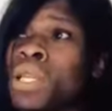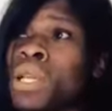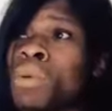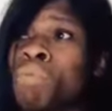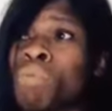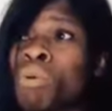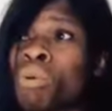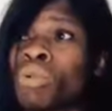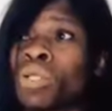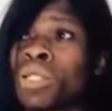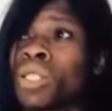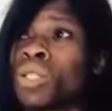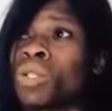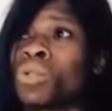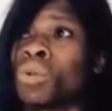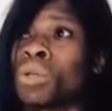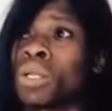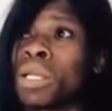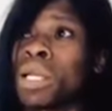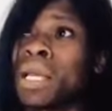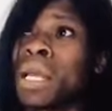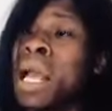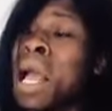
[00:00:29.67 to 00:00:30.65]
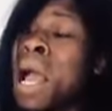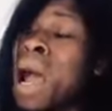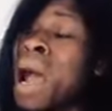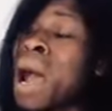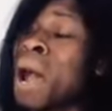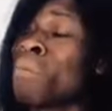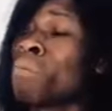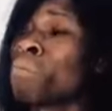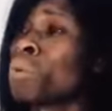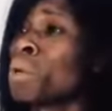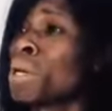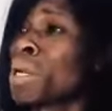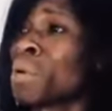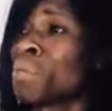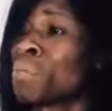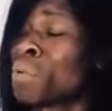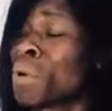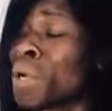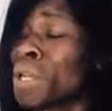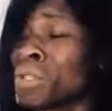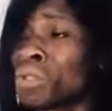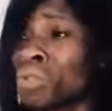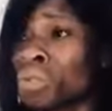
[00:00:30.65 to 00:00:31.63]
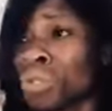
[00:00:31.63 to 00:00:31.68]
me a prostitute. I'm not a
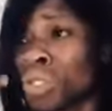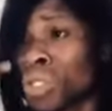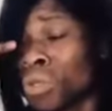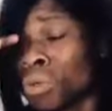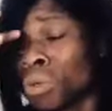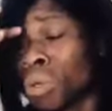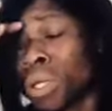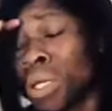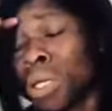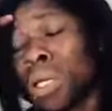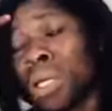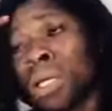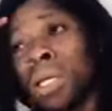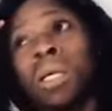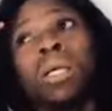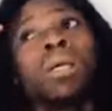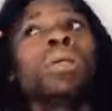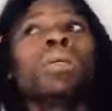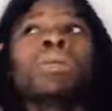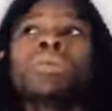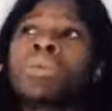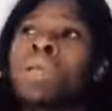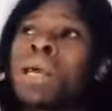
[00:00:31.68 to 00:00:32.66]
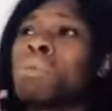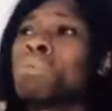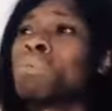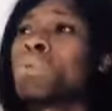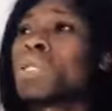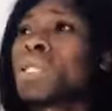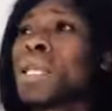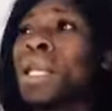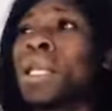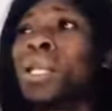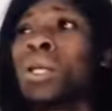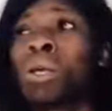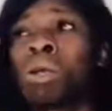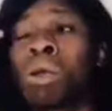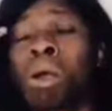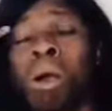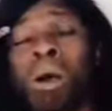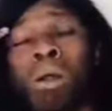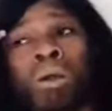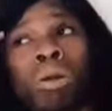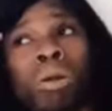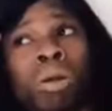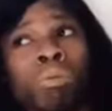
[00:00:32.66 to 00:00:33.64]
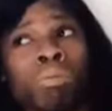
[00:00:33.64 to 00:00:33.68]
prostitute. I'm selling
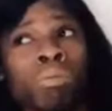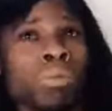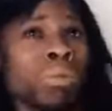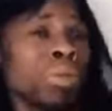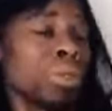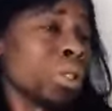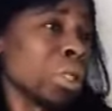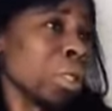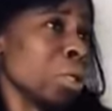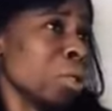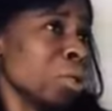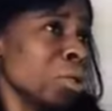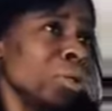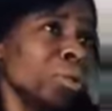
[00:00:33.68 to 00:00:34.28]
condoms.